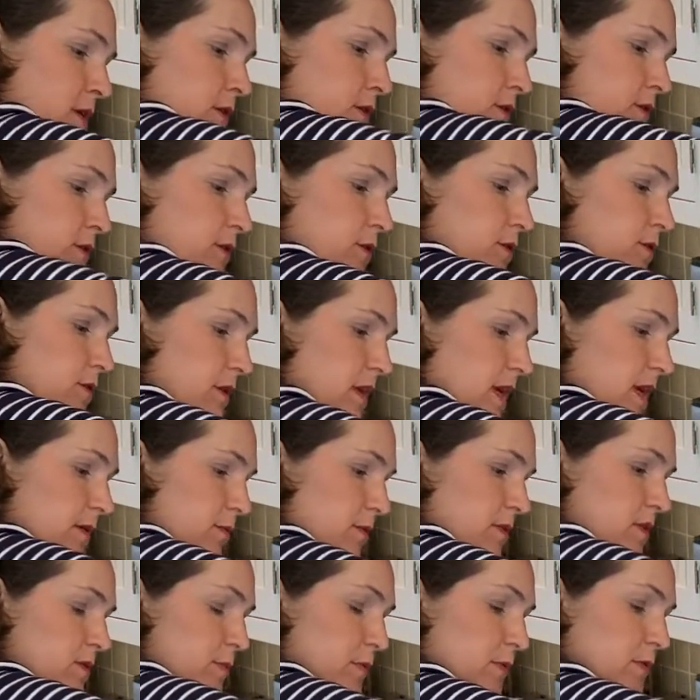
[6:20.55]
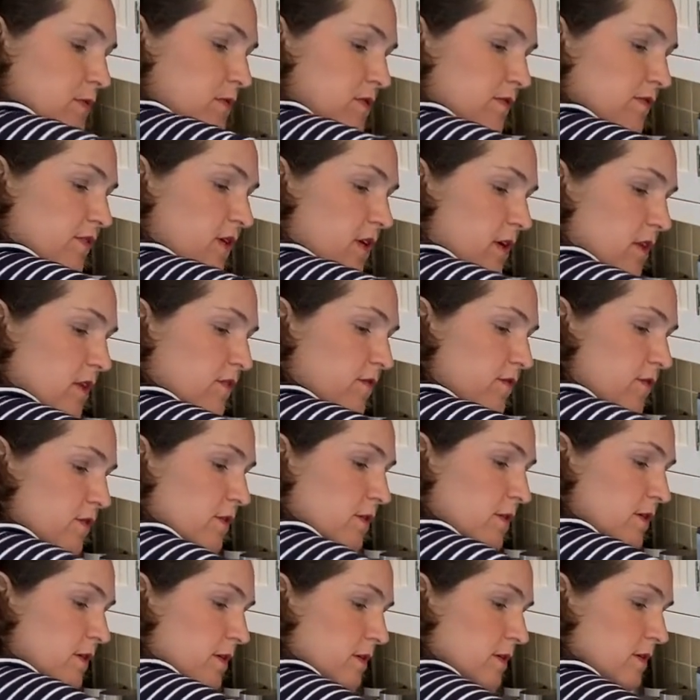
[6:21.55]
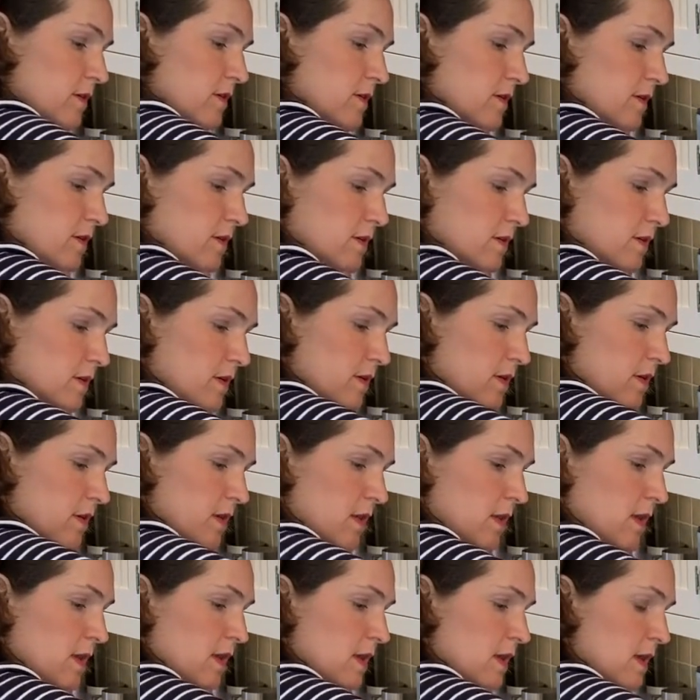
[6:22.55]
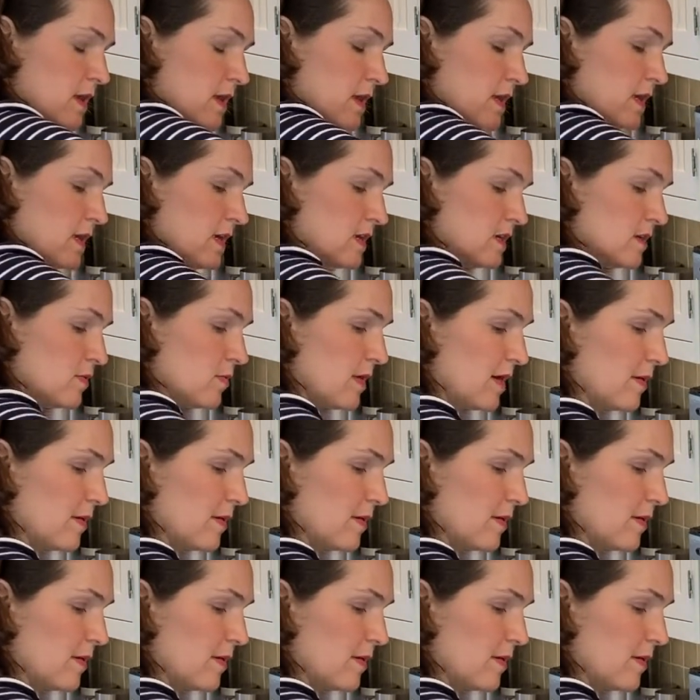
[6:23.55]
2 tablespoons of olive oil into my